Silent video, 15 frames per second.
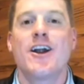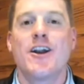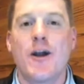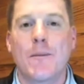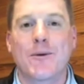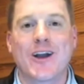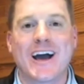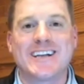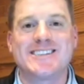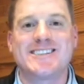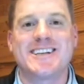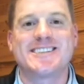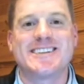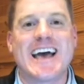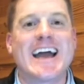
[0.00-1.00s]
Number 9
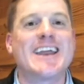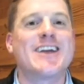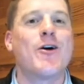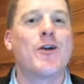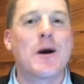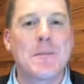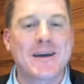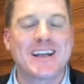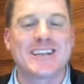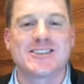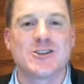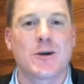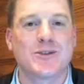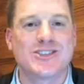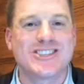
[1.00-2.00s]
Cincinnati going up
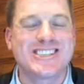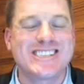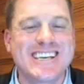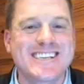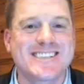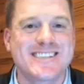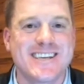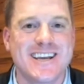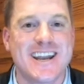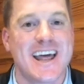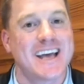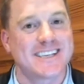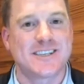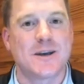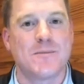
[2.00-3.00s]
against number 16
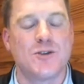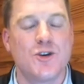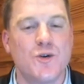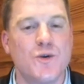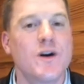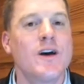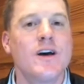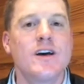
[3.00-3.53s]
SMU.